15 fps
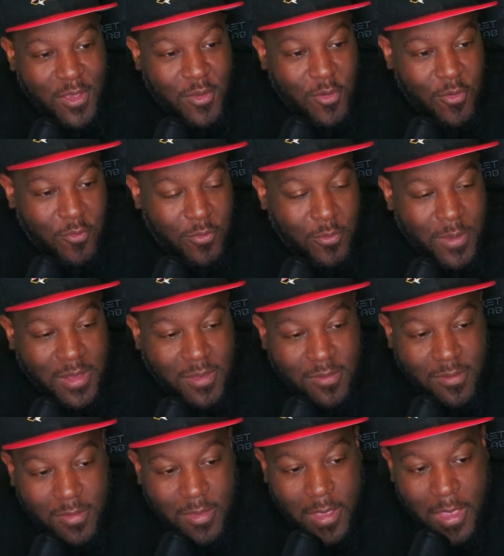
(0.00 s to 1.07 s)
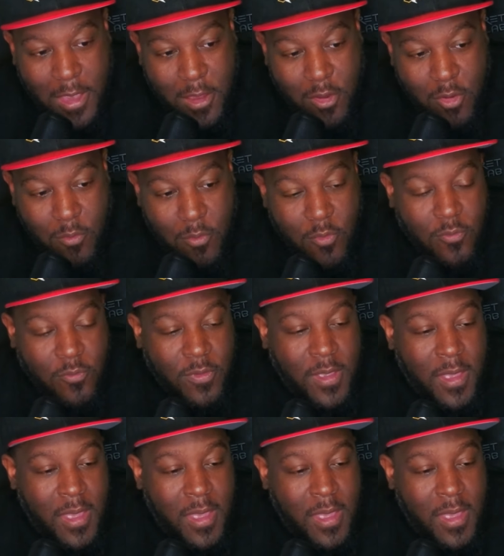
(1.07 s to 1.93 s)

Hopefully we get to see the hair moving,